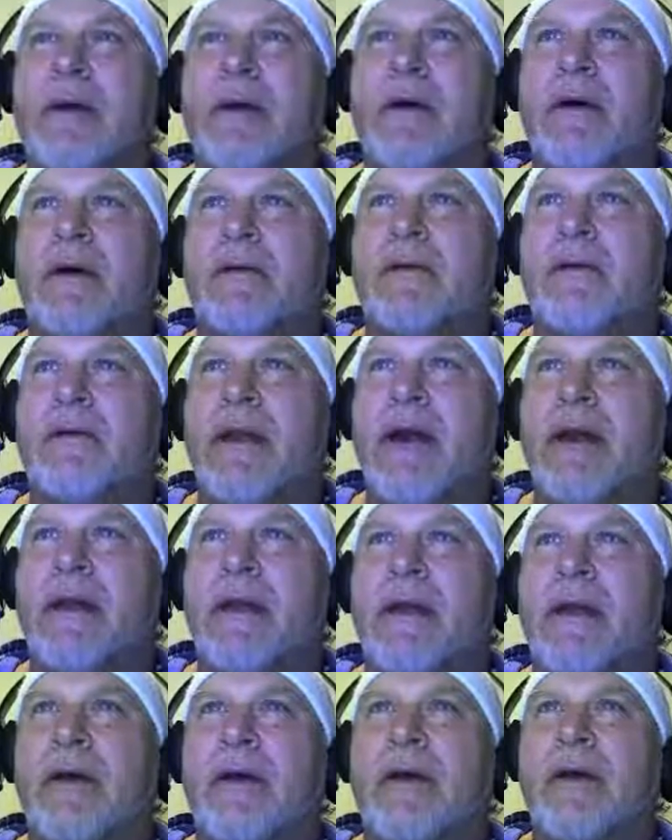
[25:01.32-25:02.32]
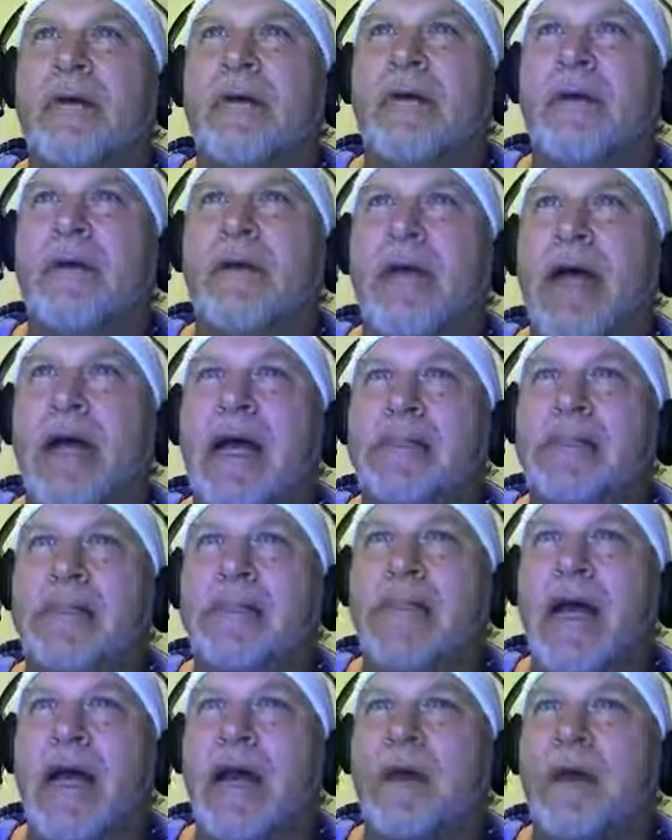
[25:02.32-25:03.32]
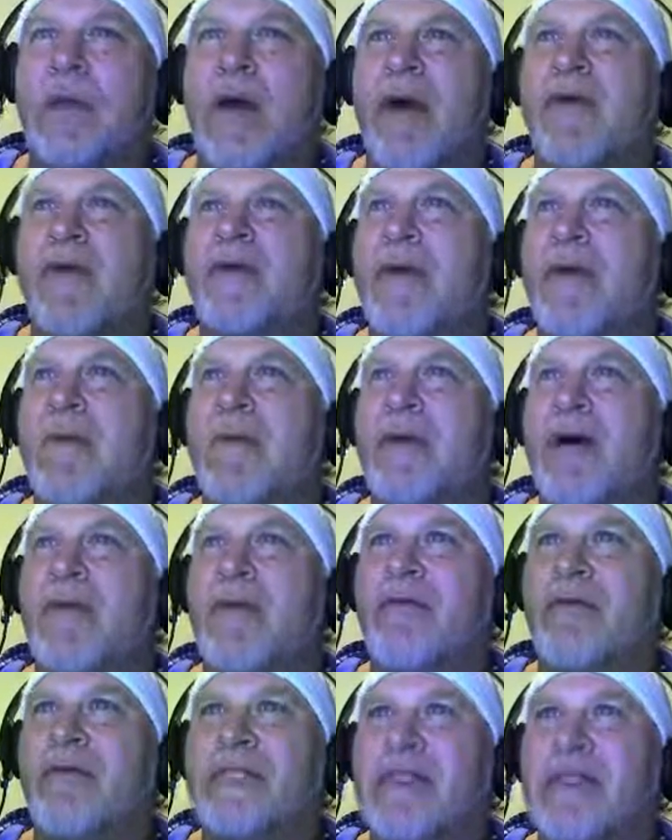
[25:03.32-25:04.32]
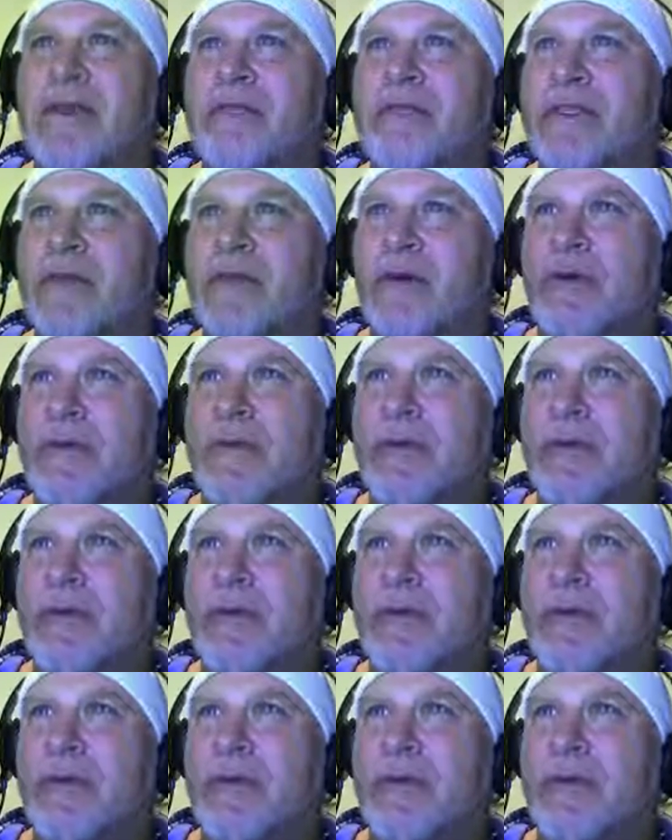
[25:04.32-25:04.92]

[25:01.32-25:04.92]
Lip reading: bill right here has a tidal wave coming over a 7-story